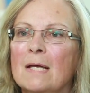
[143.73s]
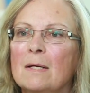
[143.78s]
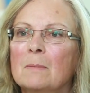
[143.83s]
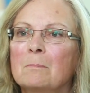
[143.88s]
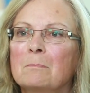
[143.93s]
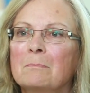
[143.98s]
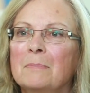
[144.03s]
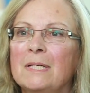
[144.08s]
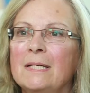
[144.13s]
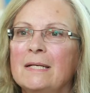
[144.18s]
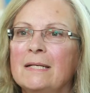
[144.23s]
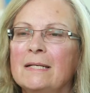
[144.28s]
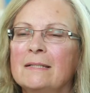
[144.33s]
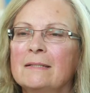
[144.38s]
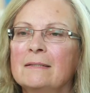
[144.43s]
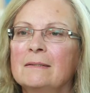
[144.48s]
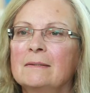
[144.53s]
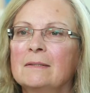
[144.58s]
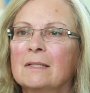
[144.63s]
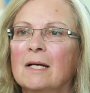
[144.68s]

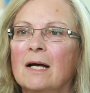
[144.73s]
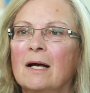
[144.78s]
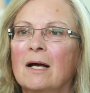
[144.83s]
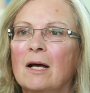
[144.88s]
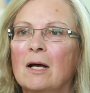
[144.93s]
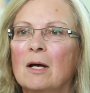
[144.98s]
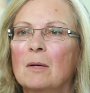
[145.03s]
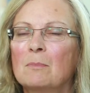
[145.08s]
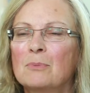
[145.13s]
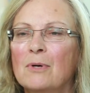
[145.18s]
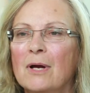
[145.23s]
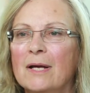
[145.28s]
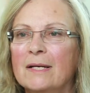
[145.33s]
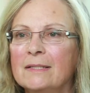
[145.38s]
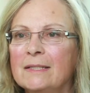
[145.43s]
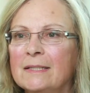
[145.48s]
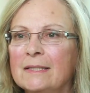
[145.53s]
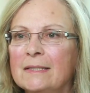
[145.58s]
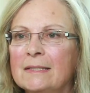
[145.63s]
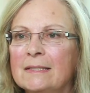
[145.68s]
Being
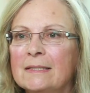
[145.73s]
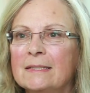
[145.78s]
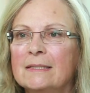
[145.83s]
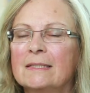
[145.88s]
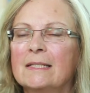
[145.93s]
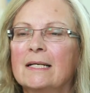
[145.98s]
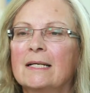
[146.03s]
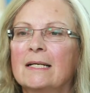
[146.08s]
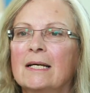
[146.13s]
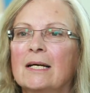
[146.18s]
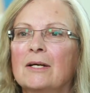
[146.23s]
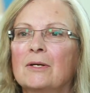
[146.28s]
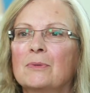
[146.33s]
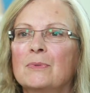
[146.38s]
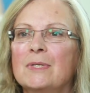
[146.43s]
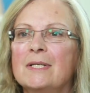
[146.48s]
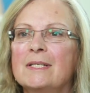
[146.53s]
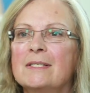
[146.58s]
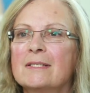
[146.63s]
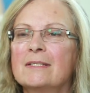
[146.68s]
pregnant
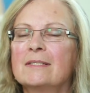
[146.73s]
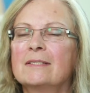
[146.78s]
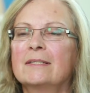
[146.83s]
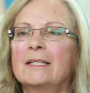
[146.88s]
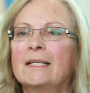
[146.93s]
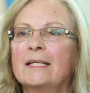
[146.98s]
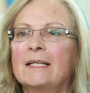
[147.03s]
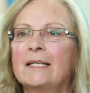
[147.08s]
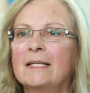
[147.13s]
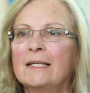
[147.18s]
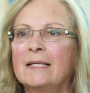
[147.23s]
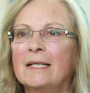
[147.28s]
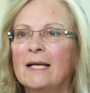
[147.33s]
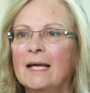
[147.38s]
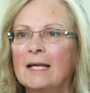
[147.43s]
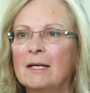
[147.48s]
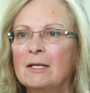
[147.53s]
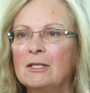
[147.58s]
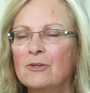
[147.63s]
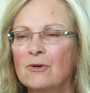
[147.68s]
recently
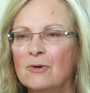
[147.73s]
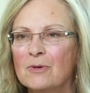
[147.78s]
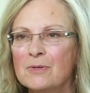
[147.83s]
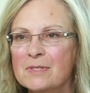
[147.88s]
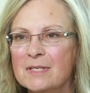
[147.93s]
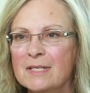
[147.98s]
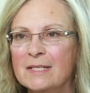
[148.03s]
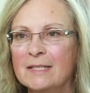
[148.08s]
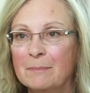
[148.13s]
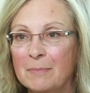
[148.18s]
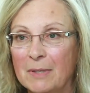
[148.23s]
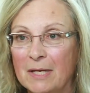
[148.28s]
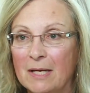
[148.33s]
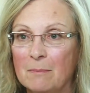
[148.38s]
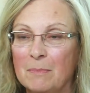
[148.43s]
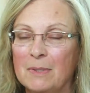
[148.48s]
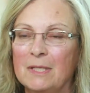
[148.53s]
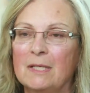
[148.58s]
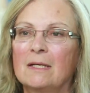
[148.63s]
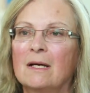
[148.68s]
and nursing a
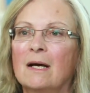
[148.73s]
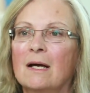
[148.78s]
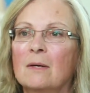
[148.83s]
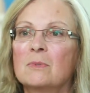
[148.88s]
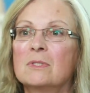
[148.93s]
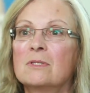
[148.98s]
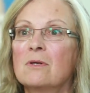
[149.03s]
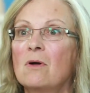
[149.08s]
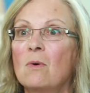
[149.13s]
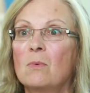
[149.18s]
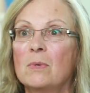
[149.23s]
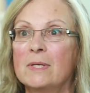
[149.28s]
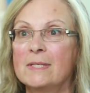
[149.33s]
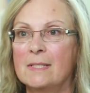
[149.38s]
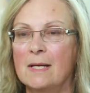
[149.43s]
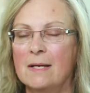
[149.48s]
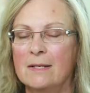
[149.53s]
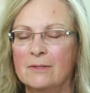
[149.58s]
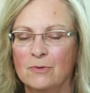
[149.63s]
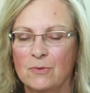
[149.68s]
baby, I was always
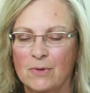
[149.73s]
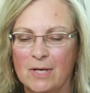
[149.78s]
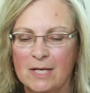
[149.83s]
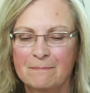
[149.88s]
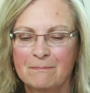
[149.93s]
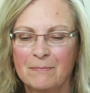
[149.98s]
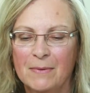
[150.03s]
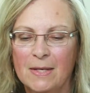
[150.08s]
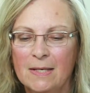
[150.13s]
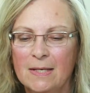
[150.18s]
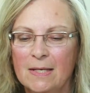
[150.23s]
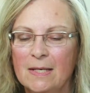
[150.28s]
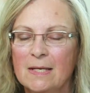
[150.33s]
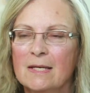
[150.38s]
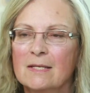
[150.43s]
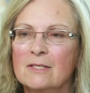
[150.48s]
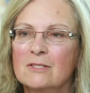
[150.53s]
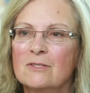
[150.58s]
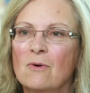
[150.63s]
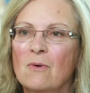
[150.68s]
hungry.
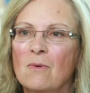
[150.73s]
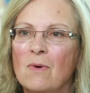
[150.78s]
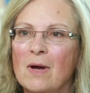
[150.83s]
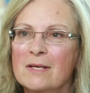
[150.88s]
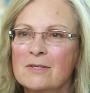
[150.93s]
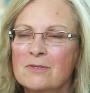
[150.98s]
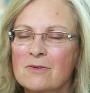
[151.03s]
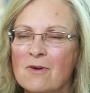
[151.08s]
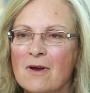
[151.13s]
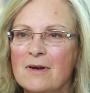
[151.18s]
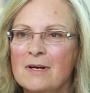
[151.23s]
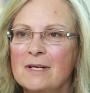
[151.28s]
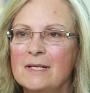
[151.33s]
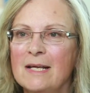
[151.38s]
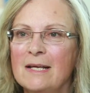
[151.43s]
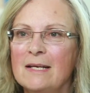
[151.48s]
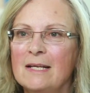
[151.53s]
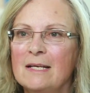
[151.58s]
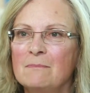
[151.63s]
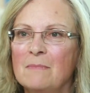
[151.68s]
So I started
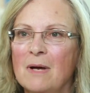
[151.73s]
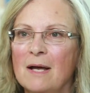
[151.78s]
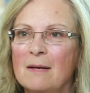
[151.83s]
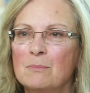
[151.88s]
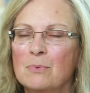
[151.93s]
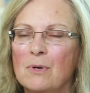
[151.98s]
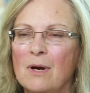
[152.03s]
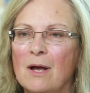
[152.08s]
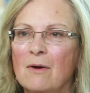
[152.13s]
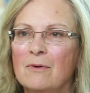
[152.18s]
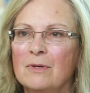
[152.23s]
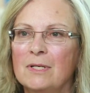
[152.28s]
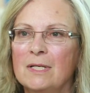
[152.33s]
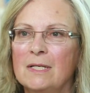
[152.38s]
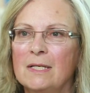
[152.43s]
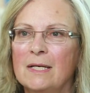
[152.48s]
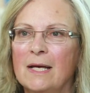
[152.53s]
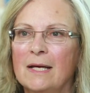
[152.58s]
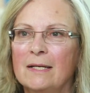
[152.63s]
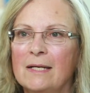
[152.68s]
eating my
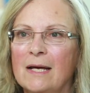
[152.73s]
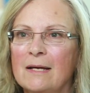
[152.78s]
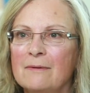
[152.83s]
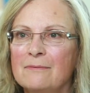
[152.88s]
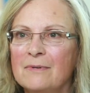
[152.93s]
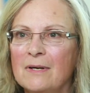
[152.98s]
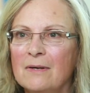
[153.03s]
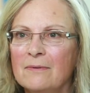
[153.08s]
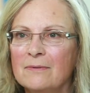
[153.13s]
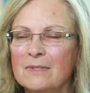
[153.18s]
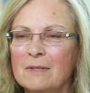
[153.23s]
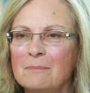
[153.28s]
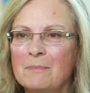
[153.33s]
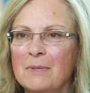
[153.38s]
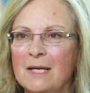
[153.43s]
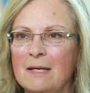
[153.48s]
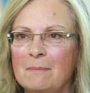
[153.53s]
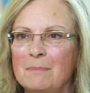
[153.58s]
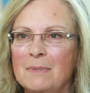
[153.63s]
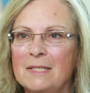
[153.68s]
brownie and I felt the
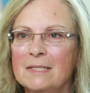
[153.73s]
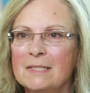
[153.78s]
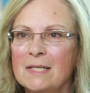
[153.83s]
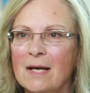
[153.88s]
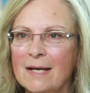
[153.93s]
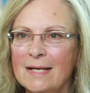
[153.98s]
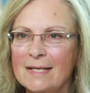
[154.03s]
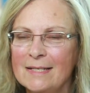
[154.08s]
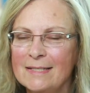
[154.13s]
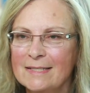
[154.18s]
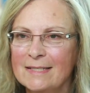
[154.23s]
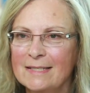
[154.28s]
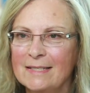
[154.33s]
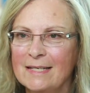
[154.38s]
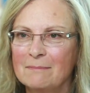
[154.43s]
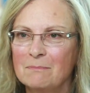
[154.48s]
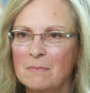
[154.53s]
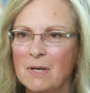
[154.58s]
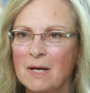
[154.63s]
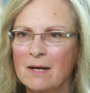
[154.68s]
baby tighten
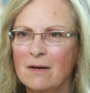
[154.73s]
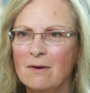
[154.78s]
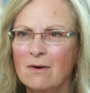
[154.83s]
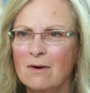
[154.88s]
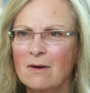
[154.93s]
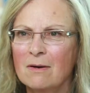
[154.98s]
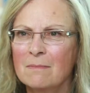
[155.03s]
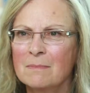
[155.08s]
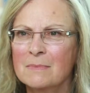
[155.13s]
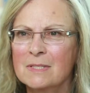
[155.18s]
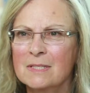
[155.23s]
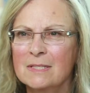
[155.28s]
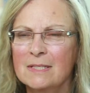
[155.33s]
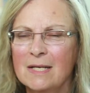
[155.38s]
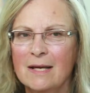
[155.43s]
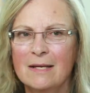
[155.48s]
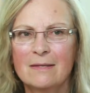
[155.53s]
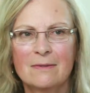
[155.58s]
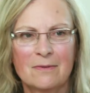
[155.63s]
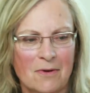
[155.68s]
in my arms, and
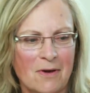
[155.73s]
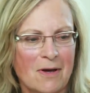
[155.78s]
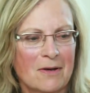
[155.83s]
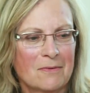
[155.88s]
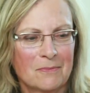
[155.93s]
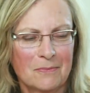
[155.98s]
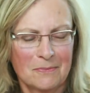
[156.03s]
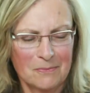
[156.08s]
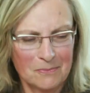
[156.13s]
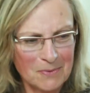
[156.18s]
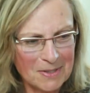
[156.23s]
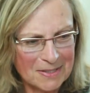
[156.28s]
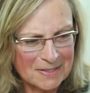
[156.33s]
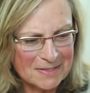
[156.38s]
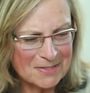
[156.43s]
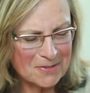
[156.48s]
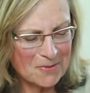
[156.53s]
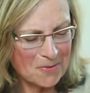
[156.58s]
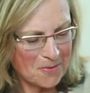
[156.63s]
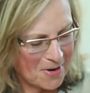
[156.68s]
I thought,
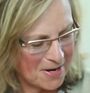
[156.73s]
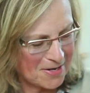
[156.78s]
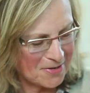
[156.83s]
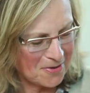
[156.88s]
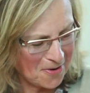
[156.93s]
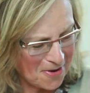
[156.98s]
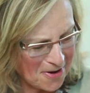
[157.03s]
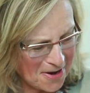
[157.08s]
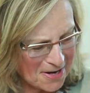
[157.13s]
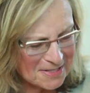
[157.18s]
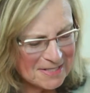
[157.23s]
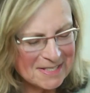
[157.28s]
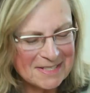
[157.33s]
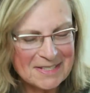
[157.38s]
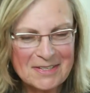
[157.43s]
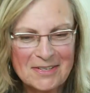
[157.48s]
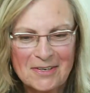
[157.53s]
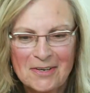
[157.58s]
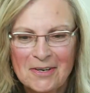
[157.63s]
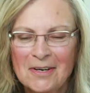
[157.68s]
what's going on
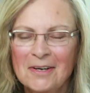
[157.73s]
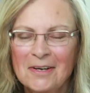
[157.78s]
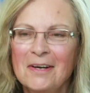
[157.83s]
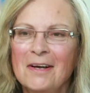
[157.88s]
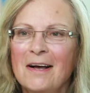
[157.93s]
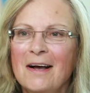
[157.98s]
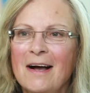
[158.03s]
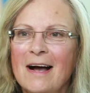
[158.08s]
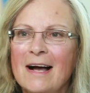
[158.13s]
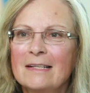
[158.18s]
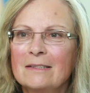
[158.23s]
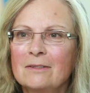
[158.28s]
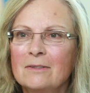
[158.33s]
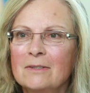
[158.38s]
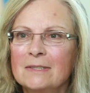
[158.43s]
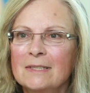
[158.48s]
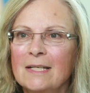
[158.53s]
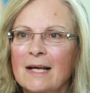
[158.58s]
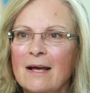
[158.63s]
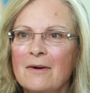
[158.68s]
here? I
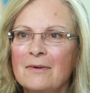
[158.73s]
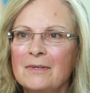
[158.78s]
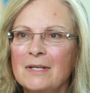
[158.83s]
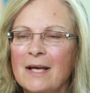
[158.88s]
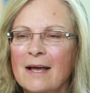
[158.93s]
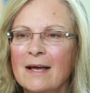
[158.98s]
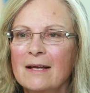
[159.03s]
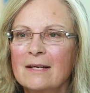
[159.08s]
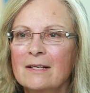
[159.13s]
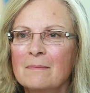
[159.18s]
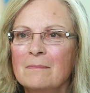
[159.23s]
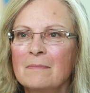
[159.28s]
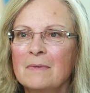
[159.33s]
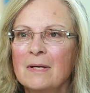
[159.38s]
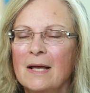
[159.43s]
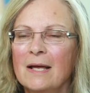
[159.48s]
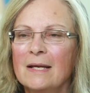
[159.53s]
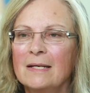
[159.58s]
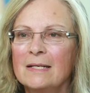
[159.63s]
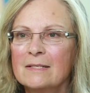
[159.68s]
looked down at him
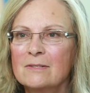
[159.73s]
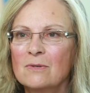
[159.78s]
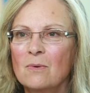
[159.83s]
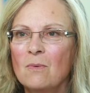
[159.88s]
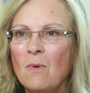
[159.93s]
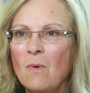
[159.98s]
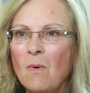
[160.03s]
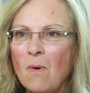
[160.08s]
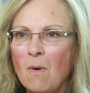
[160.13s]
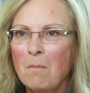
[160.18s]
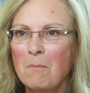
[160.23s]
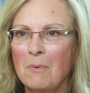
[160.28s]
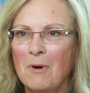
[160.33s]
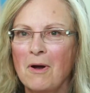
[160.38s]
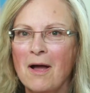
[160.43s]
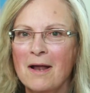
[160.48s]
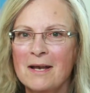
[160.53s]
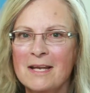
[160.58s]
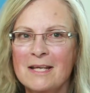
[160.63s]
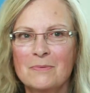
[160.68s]
and his whole
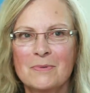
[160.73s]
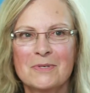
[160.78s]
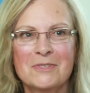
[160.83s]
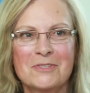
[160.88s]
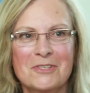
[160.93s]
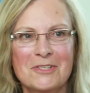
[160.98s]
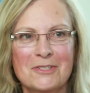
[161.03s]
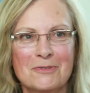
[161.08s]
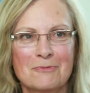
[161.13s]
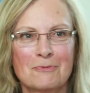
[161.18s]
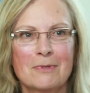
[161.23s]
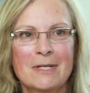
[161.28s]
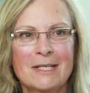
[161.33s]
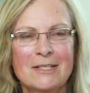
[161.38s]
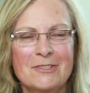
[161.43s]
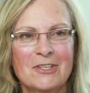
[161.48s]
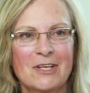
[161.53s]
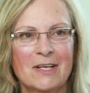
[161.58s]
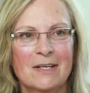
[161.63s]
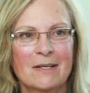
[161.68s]
body was just
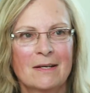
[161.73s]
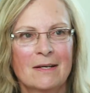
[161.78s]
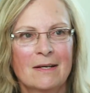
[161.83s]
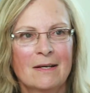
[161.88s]
rigid.